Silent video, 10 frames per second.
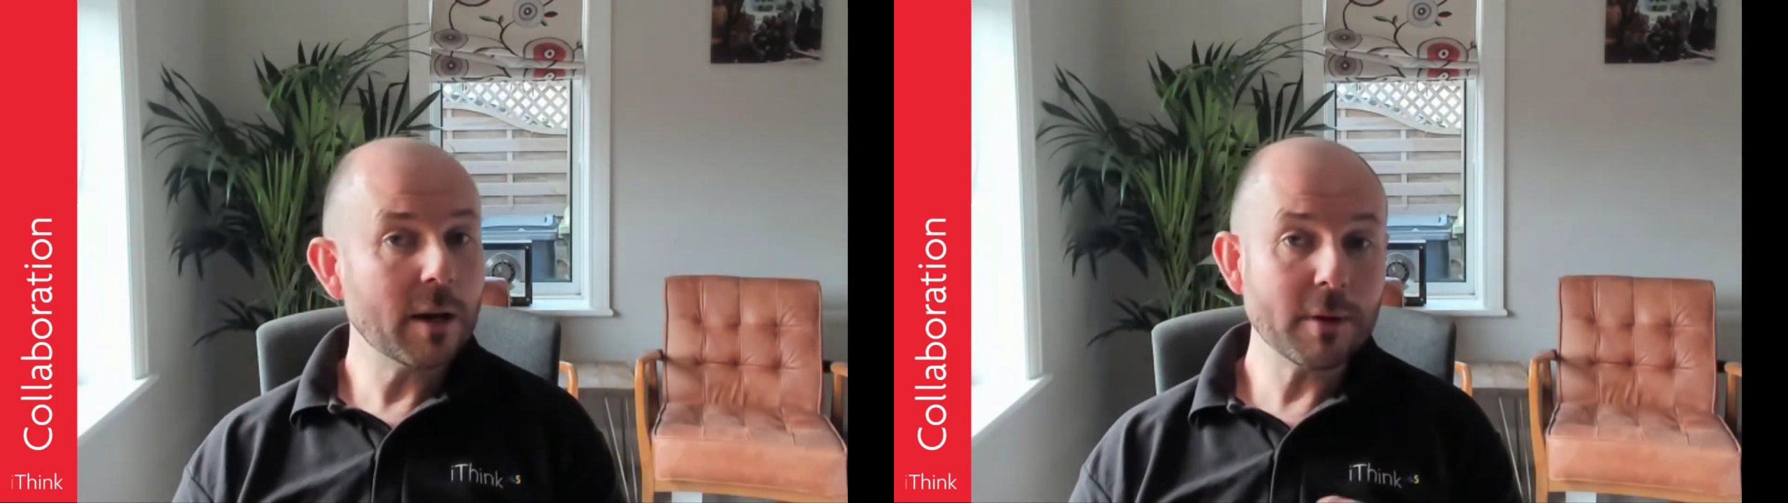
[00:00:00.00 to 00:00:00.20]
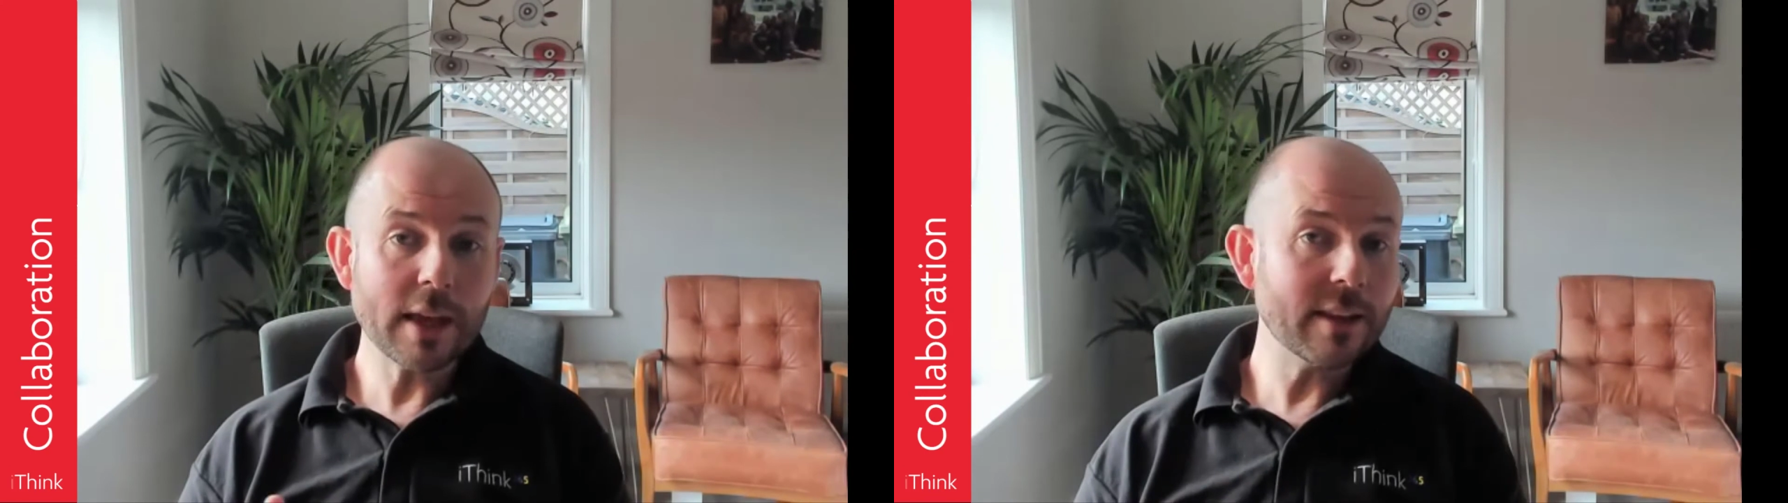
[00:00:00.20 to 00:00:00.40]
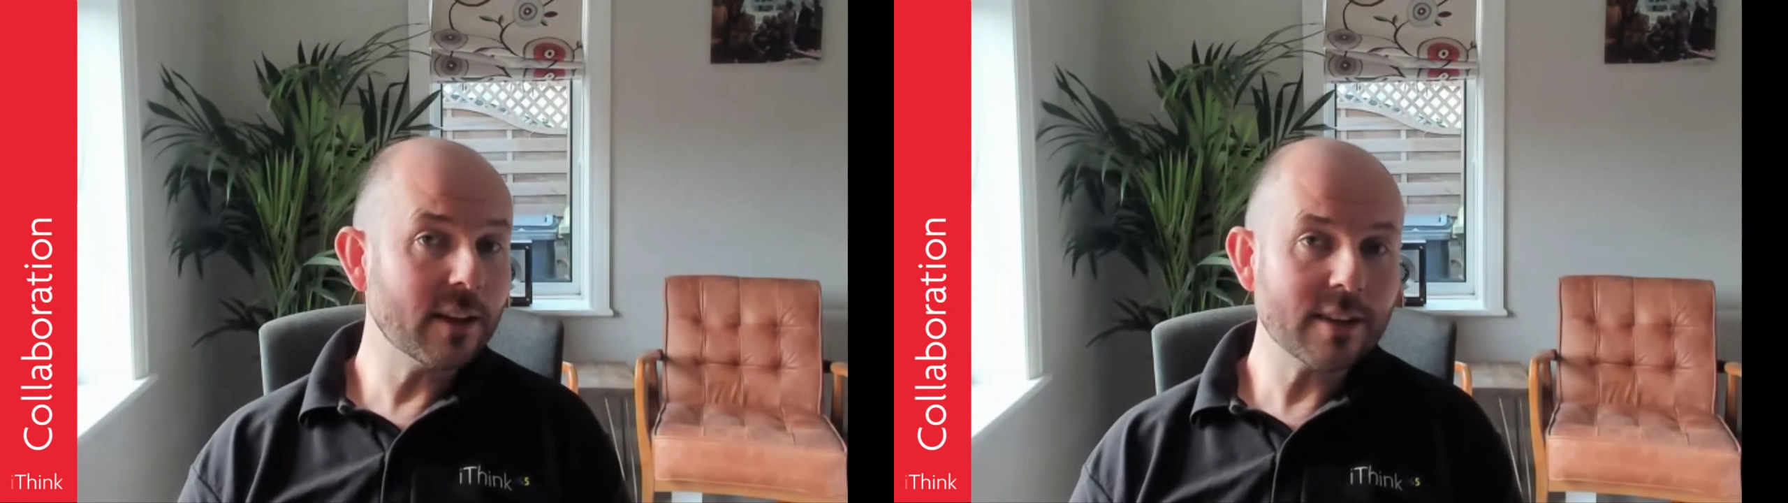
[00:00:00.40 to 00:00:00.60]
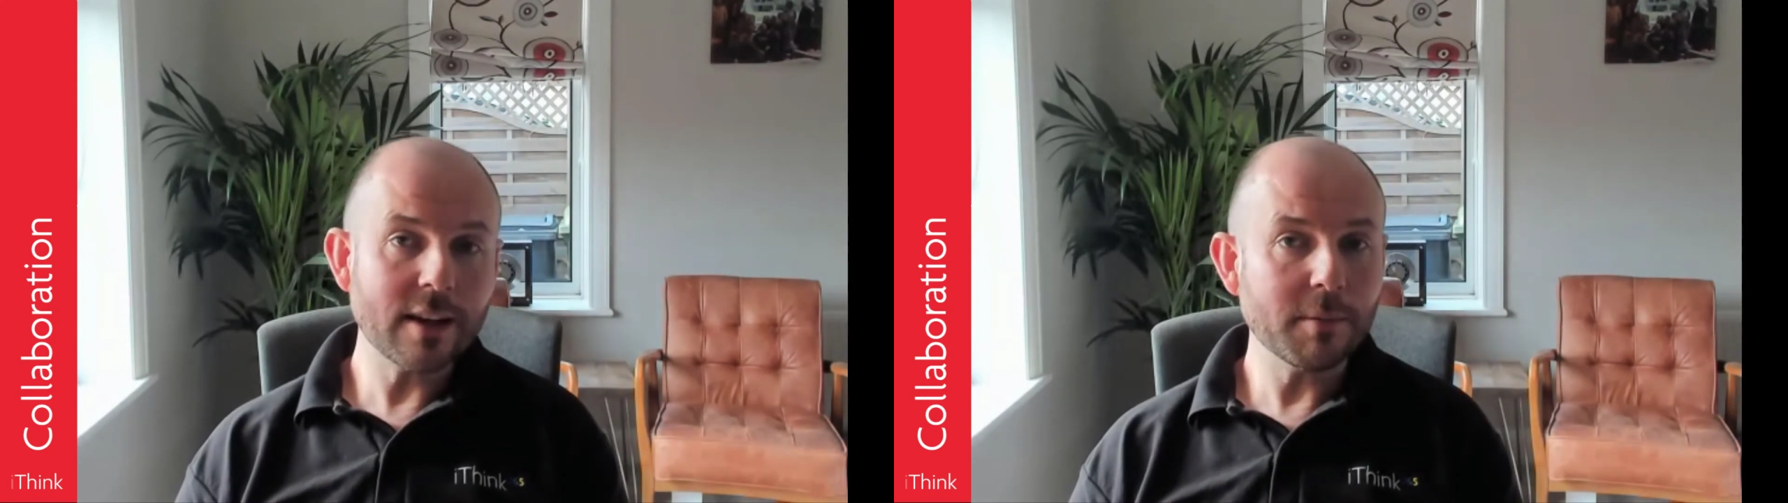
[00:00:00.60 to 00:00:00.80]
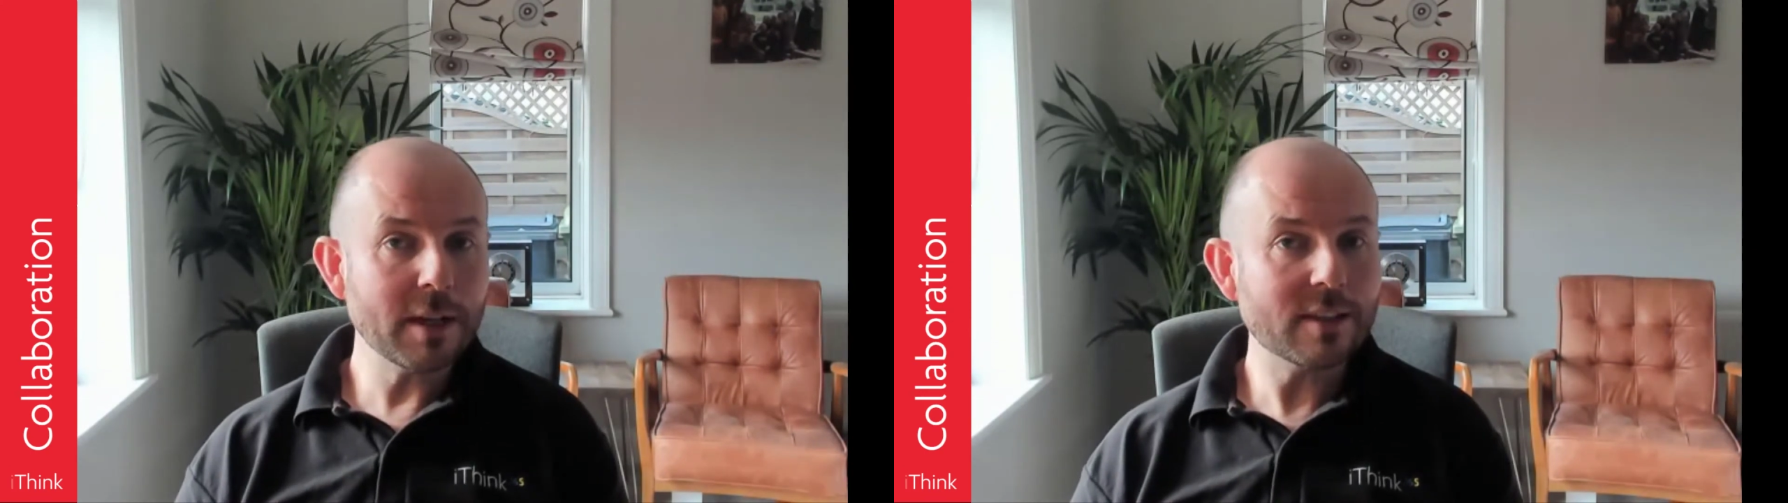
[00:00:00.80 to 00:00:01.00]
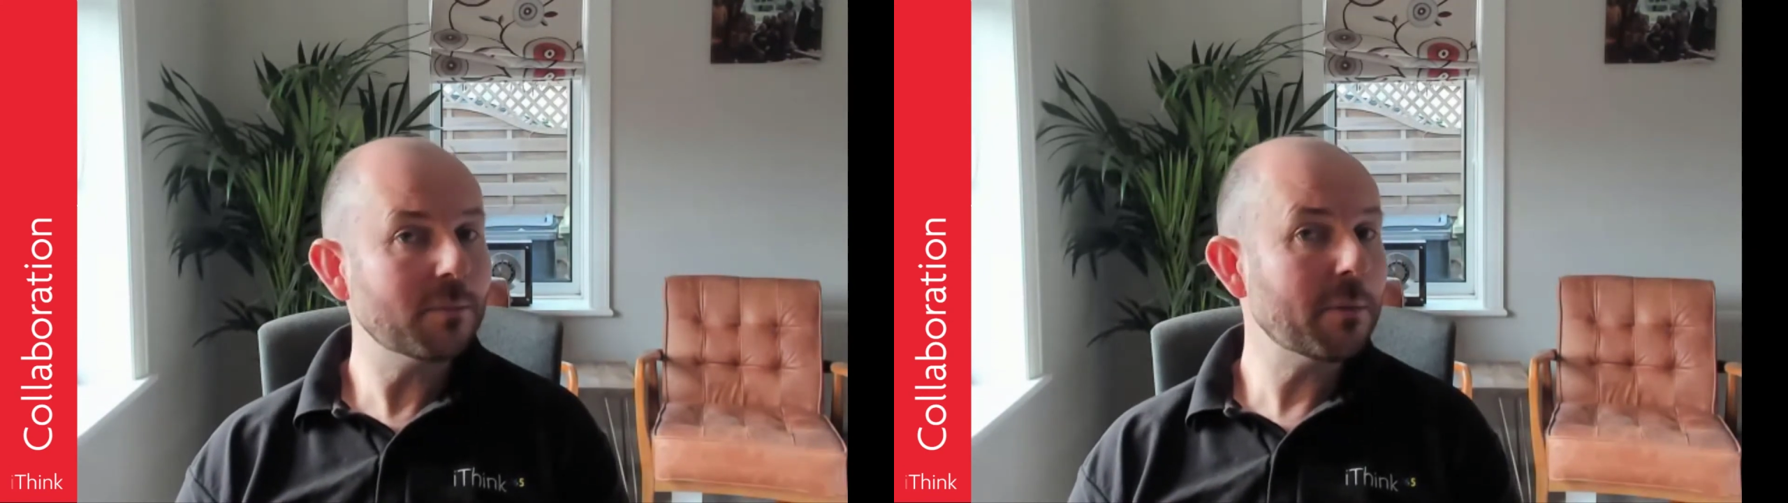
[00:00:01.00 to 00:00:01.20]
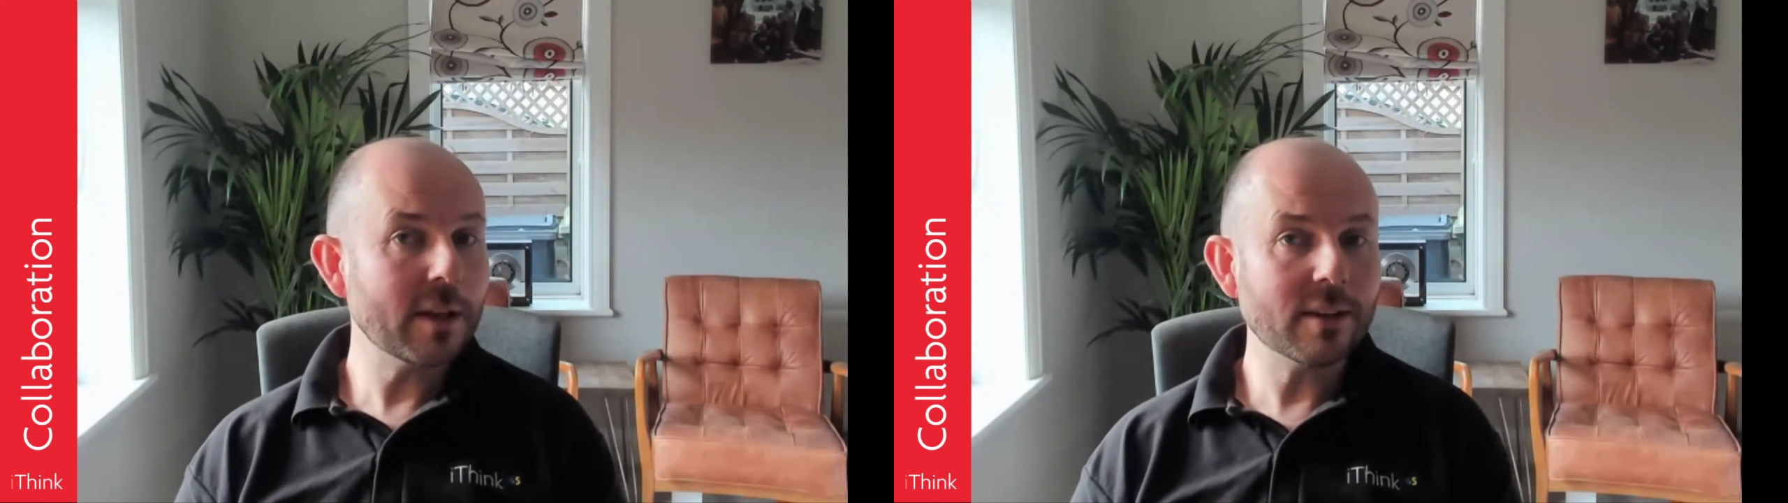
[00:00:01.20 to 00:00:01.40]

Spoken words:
maybe they attended the meeting,